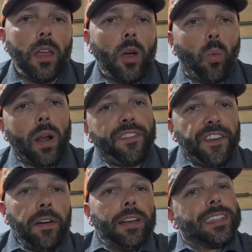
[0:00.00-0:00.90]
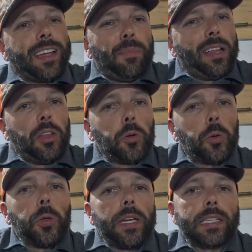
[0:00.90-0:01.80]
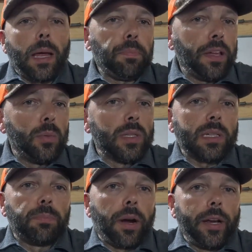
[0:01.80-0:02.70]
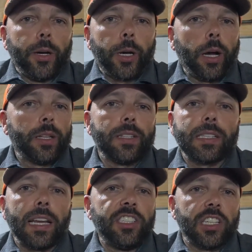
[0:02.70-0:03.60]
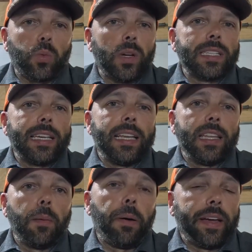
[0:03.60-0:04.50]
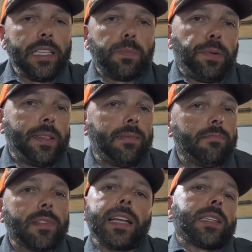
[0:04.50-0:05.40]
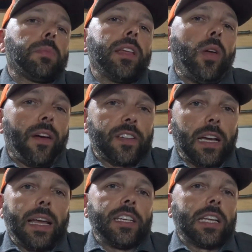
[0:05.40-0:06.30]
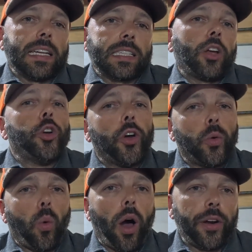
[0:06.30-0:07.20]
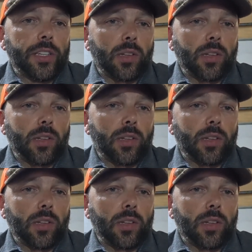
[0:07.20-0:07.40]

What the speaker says: What I found is on my local lakes, I played with some brighter colors and I just wasn't getting the bites, but that's something you have to kind of test on your own water.